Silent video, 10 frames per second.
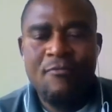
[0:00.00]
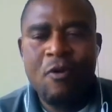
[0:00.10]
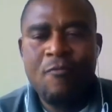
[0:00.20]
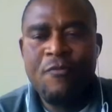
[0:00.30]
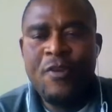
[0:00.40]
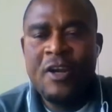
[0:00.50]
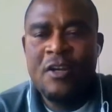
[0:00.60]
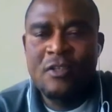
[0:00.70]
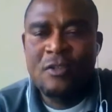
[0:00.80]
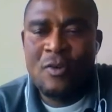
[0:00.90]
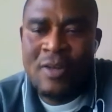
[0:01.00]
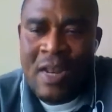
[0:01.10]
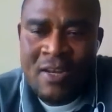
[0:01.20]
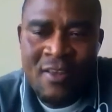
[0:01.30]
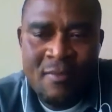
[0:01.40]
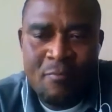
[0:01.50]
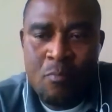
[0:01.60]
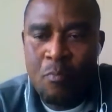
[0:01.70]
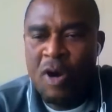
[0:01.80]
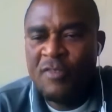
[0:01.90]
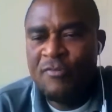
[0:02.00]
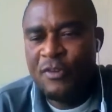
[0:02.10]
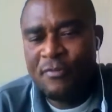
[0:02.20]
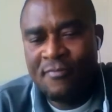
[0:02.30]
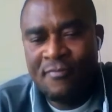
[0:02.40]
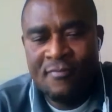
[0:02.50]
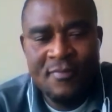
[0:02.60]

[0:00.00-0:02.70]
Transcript: from various scholarly point of view,